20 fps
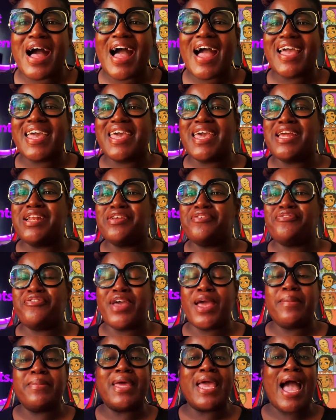Eye Candy
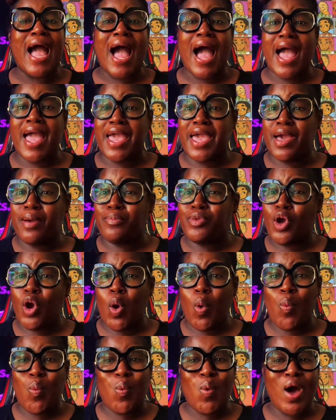Family. I am
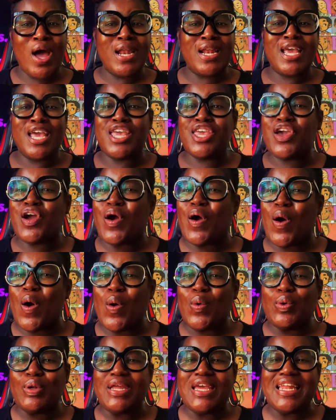your one and your
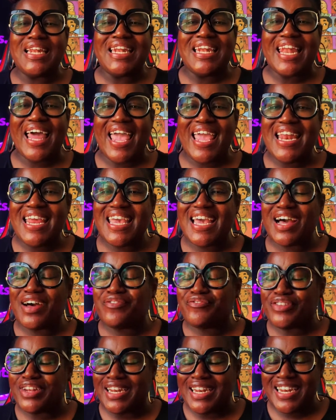only Lady
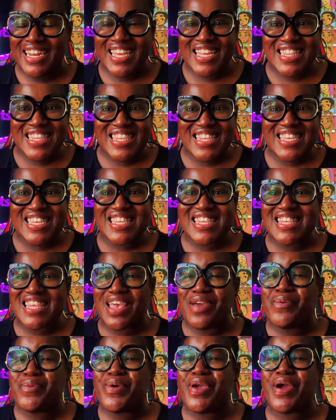of Lenses,
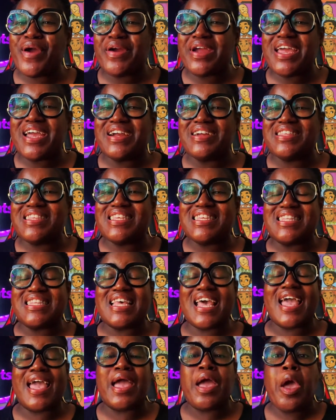and we are here
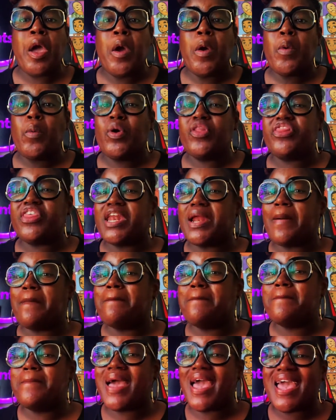today with an
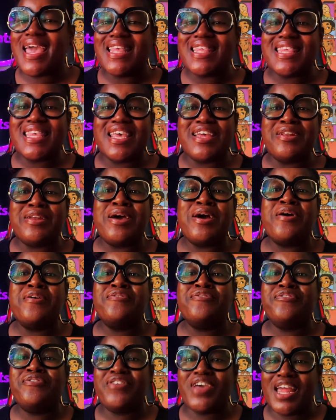amazing
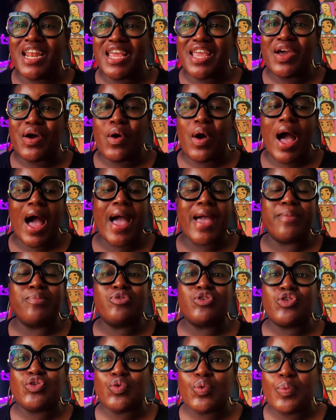video. I am
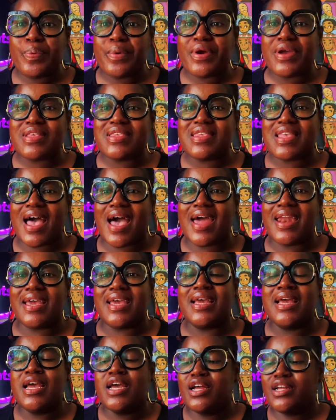super
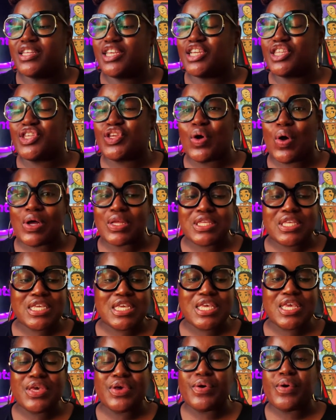excited to talk to
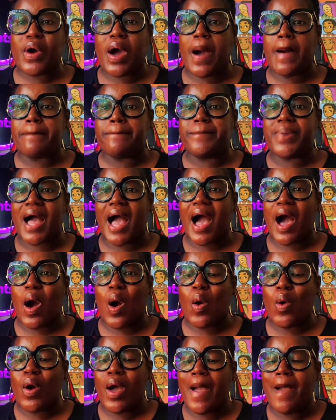you
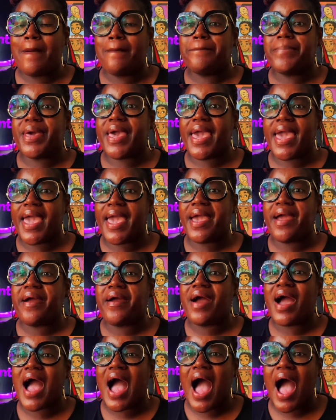about
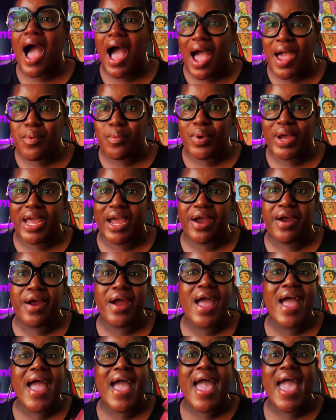pair eyewear
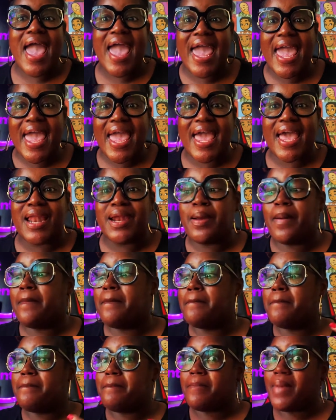and
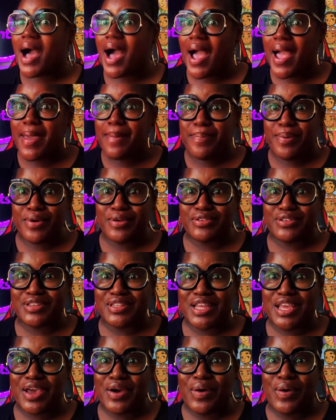my
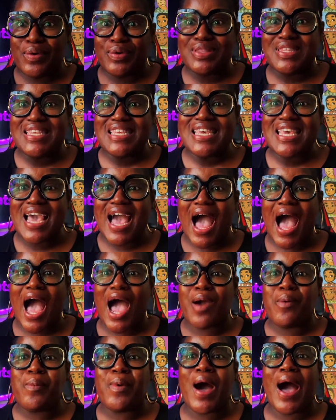personally owned
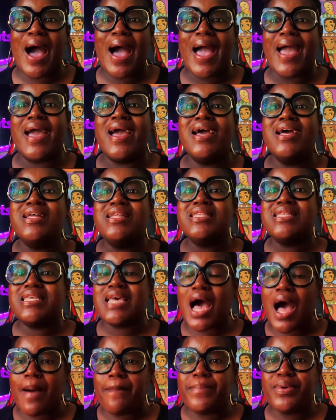DIY
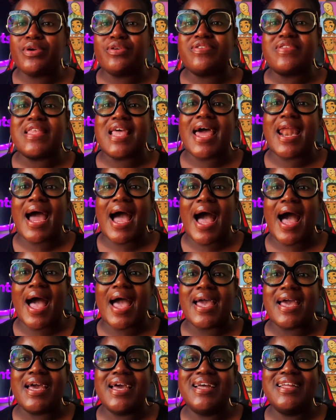toppers that
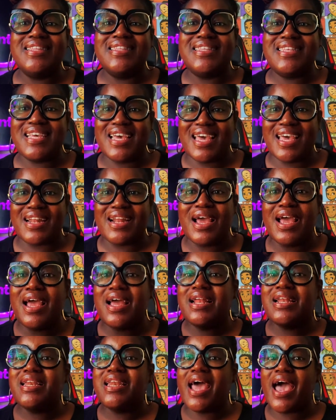I did.
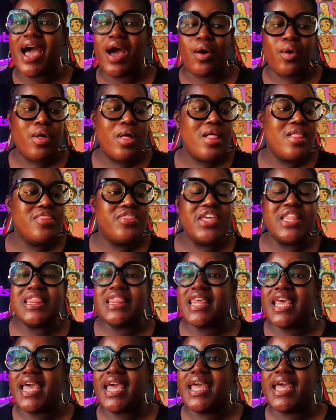Now, the
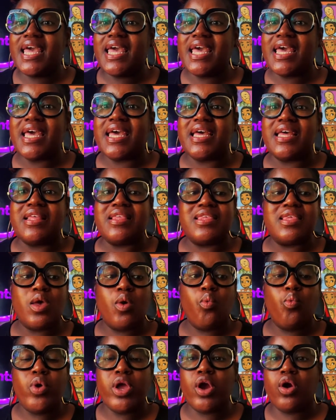thing is,
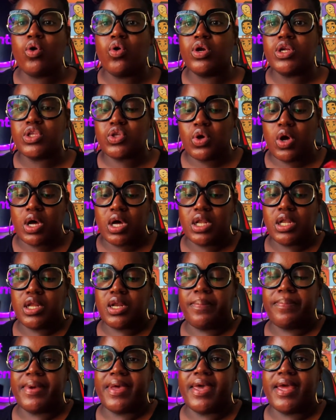we are going to talk a
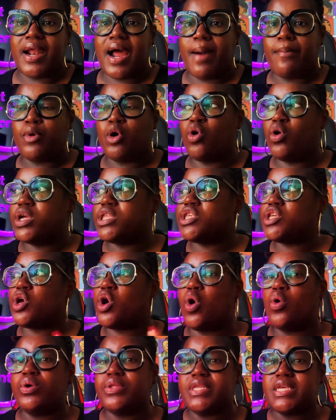little bit. I'm going to
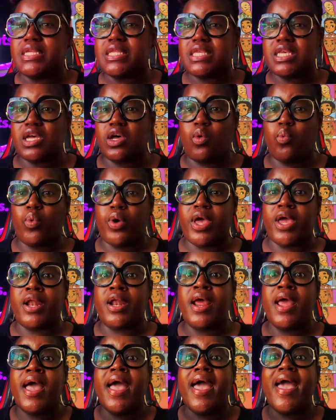go in detail with
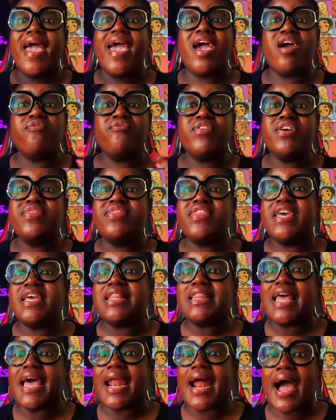
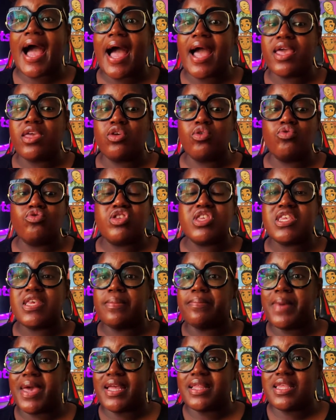everything that I use to
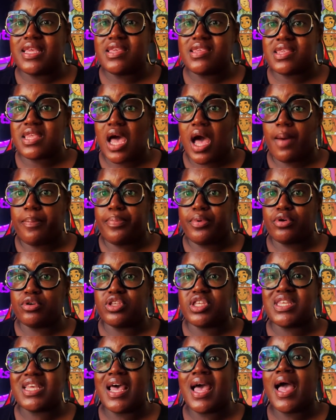make these
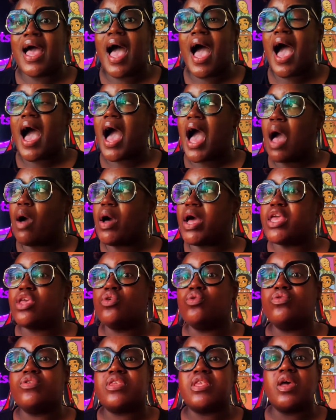toppers, how I
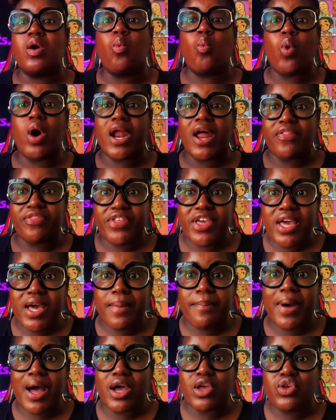use them, what I think
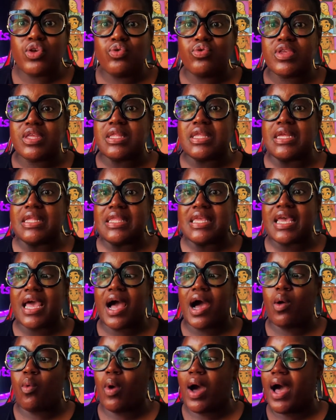about using the
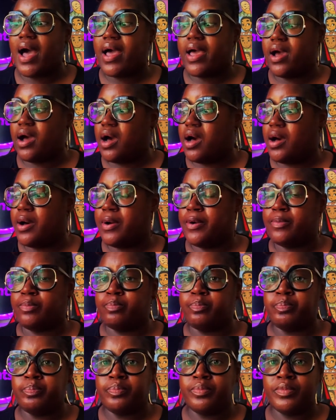
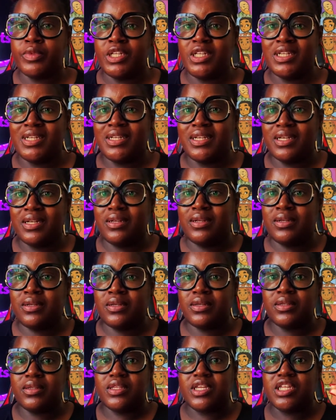DIY
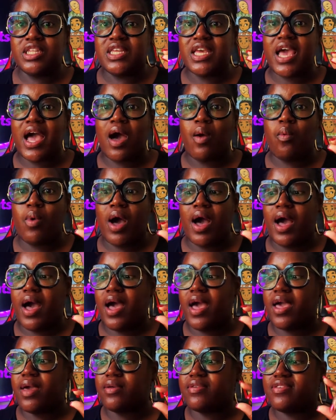the
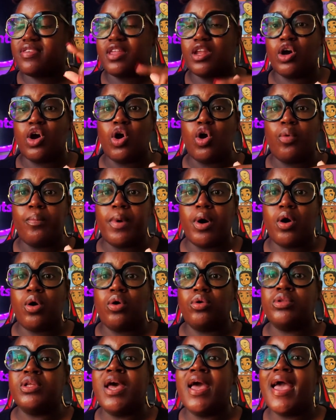DIY silicone
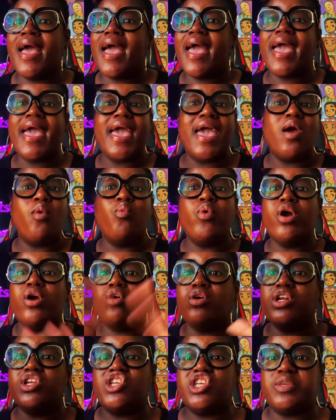mold, and we're
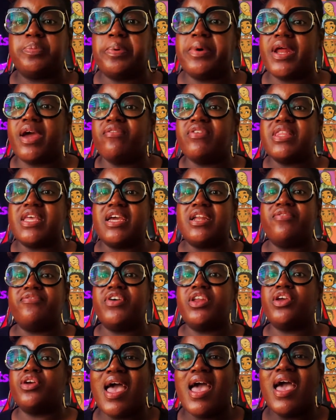gonna just put everything in the
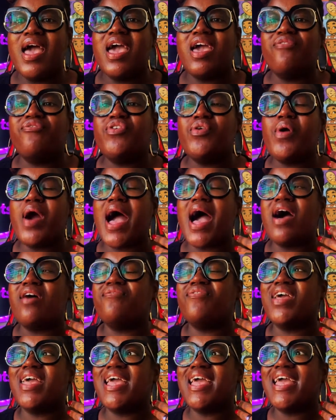video. If you
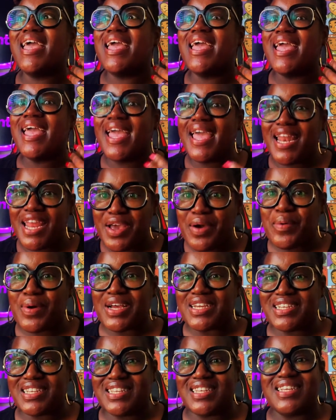have any
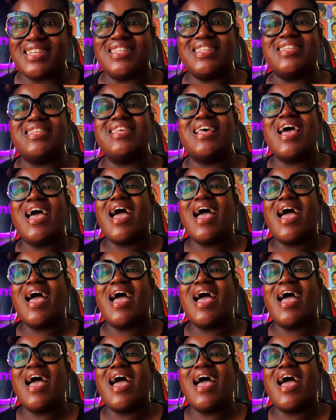questions,